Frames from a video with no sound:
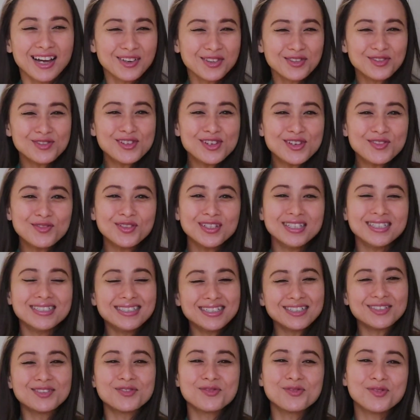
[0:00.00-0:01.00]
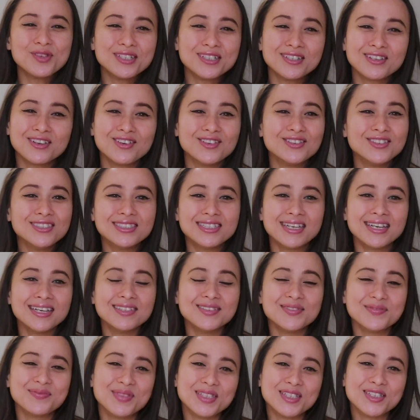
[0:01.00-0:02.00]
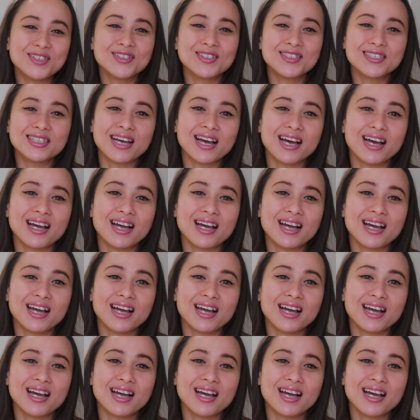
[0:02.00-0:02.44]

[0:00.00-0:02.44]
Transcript: don't really want to stick to one content because